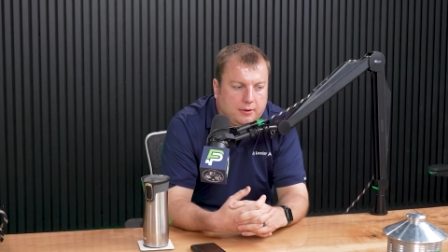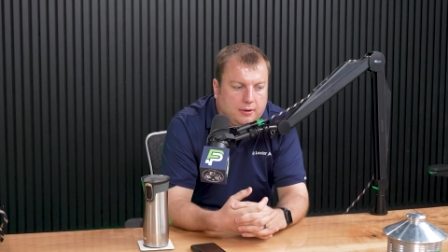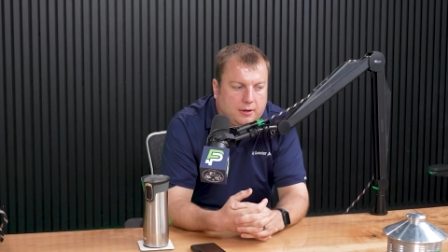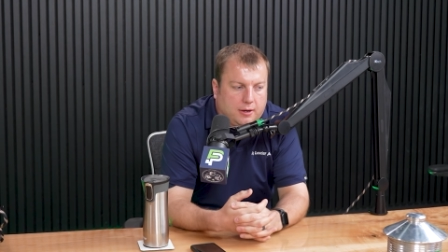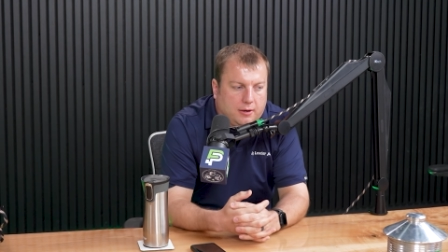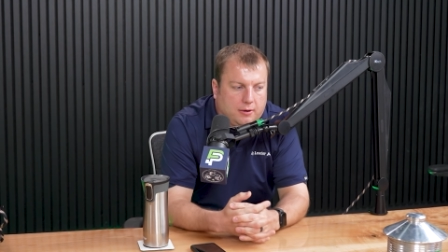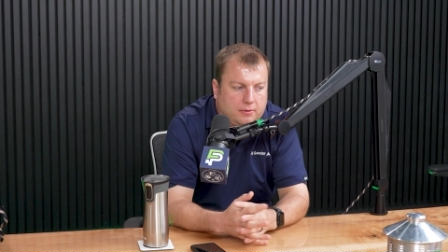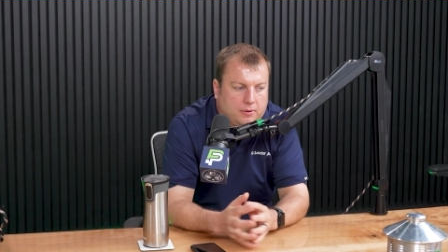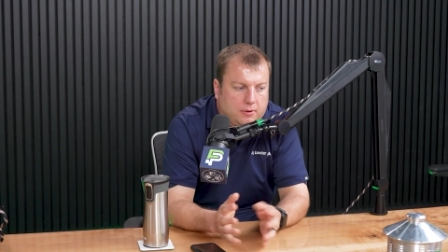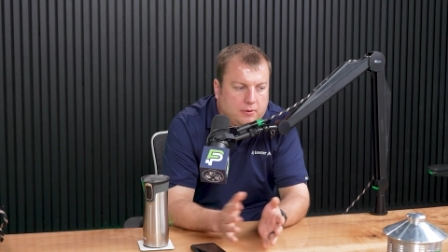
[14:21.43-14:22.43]

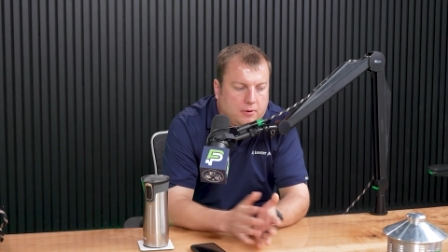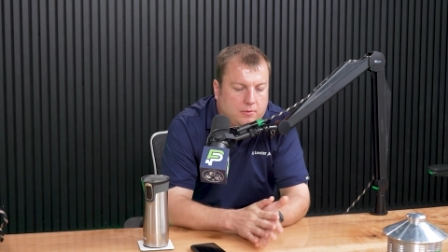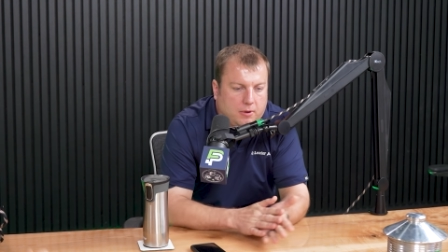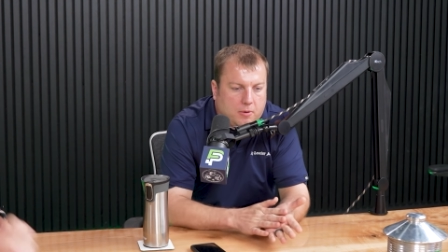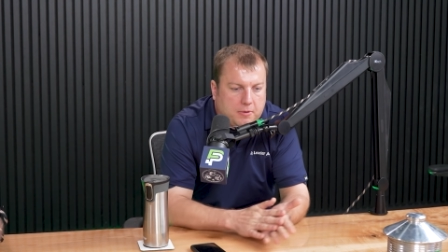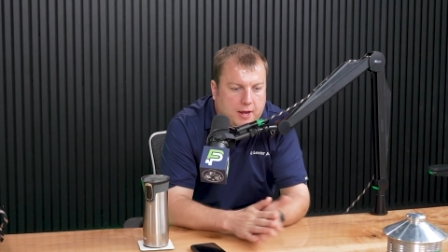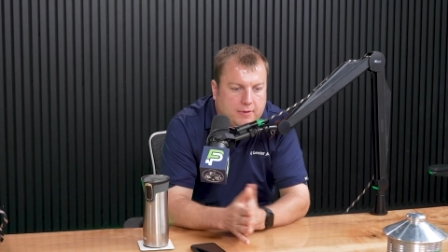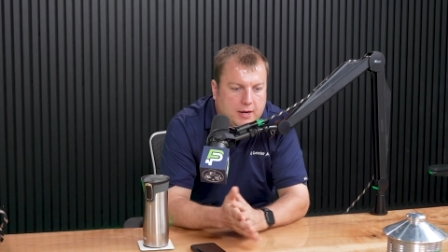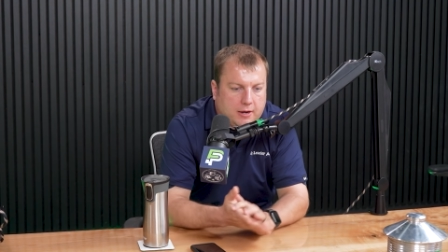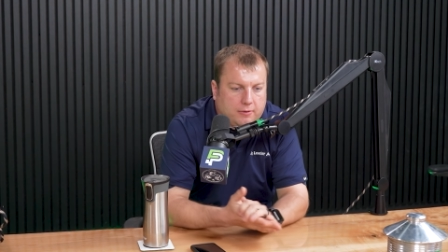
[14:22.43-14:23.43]
Hope to have
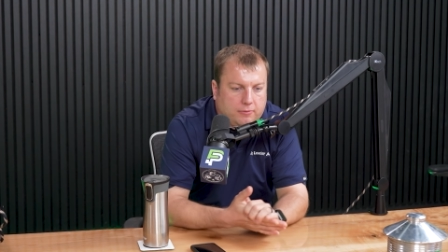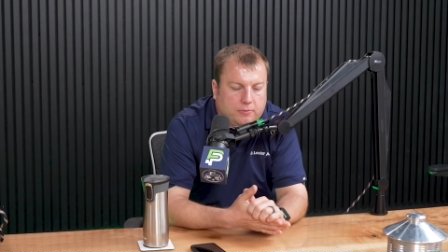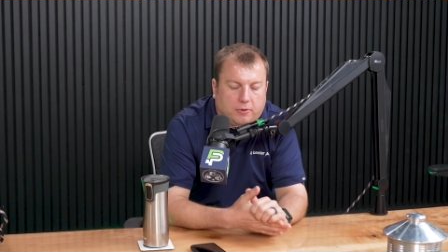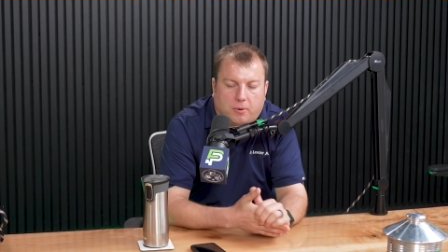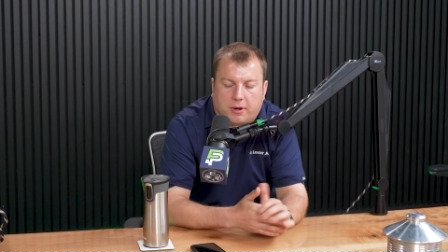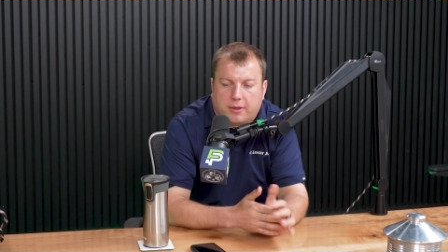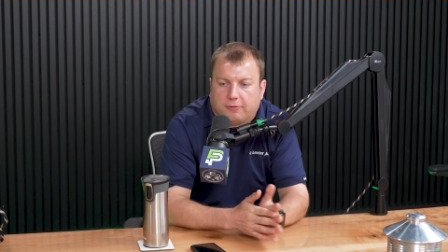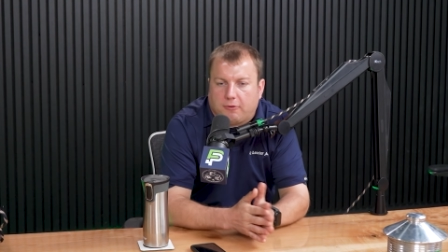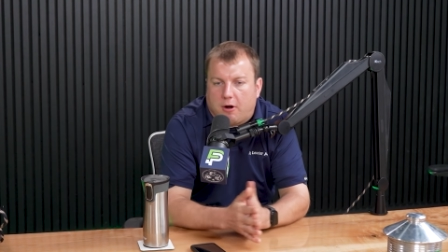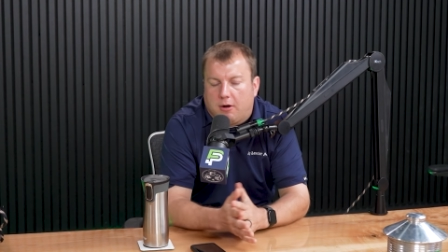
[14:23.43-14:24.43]
that here for this
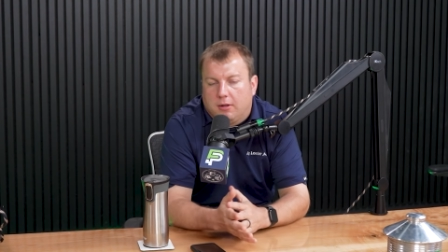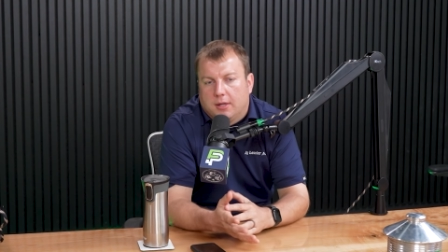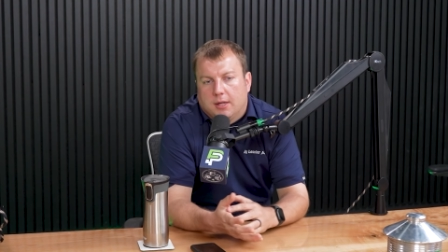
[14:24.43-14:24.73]
fall.